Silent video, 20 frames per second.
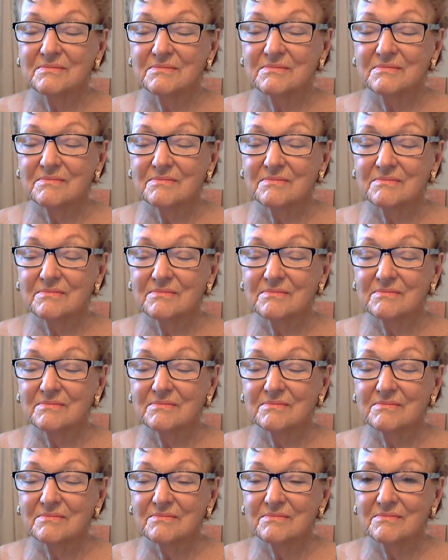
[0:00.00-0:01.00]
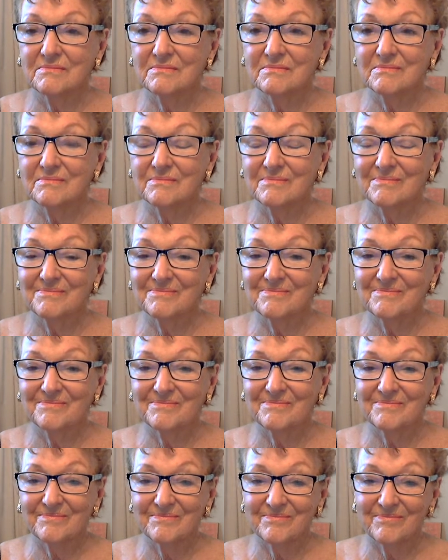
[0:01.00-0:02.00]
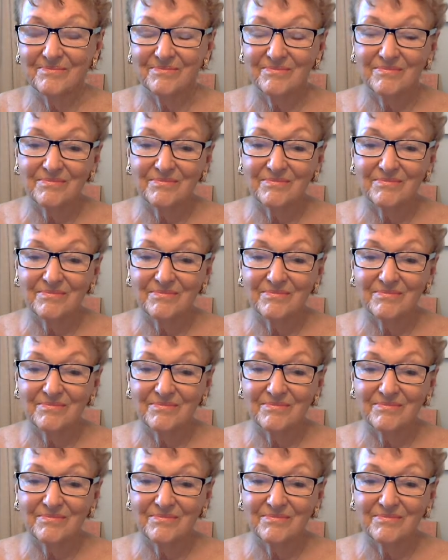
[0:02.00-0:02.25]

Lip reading: (no one is talking)